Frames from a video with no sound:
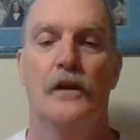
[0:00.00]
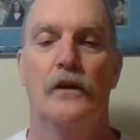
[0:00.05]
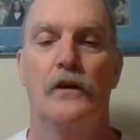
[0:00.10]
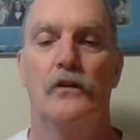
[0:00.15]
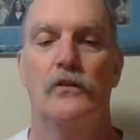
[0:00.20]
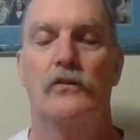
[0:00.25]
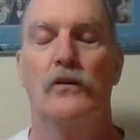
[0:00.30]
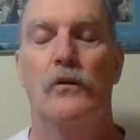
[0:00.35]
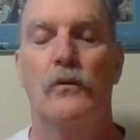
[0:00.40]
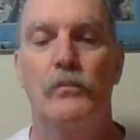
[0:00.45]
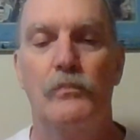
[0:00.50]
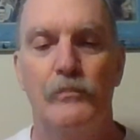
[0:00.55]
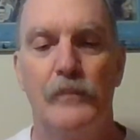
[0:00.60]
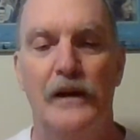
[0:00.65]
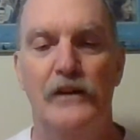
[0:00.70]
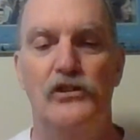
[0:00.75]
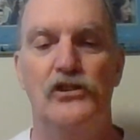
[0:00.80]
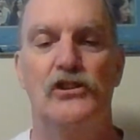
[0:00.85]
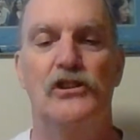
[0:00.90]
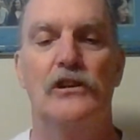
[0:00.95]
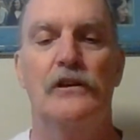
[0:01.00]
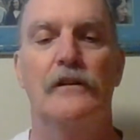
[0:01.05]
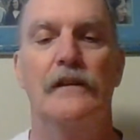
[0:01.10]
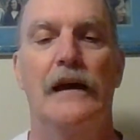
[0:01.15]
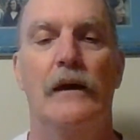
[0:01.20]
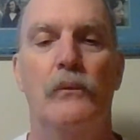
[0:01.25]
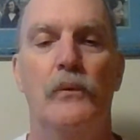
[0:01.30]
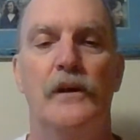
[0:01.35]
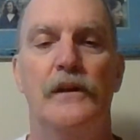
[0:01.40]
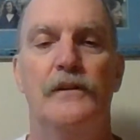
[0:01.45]
So I share
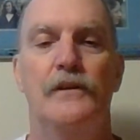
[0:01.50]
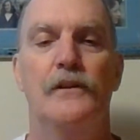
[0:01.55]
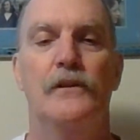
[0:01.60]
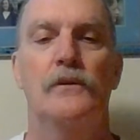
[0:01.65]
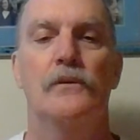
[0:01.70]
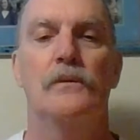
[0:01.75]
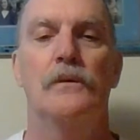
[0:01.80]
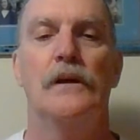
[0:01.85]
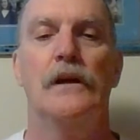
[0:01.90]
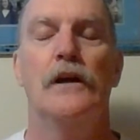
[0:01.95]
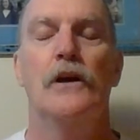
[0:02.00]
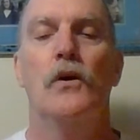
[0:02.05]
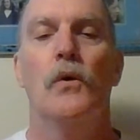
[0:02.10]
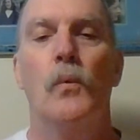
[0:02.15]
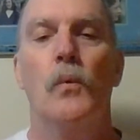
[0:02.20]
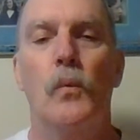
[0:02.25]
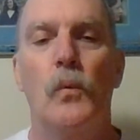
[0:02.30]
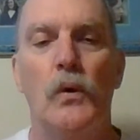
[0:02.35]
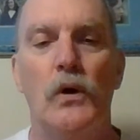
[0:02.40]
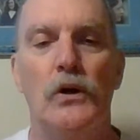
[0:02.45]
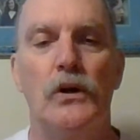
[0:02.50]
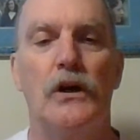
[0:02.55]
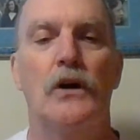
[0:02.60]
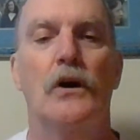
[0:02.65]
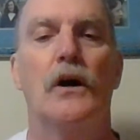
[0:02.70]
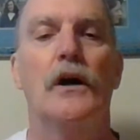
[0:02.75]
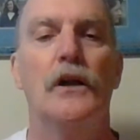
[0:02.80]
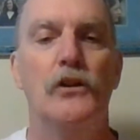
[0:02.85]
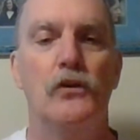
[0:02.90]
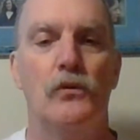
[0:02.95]
that with you. Work
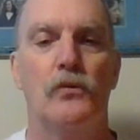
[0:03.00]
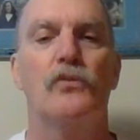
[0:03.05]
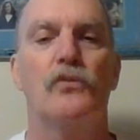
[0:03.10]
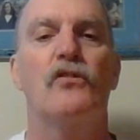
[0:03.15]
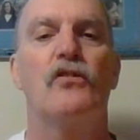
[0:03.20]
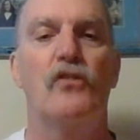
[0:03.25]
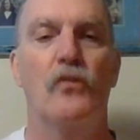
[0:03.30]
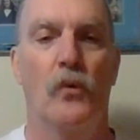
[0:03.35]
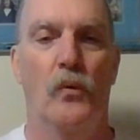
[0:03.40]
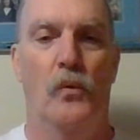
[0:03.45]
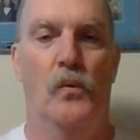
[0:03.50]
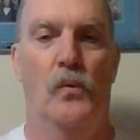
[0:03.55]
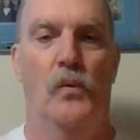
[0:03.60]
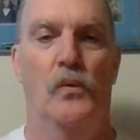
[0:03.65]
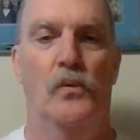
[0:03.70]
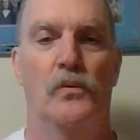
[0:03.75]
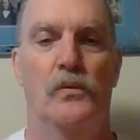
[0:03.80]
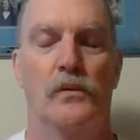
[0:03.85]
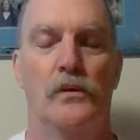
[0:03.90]
on your soul.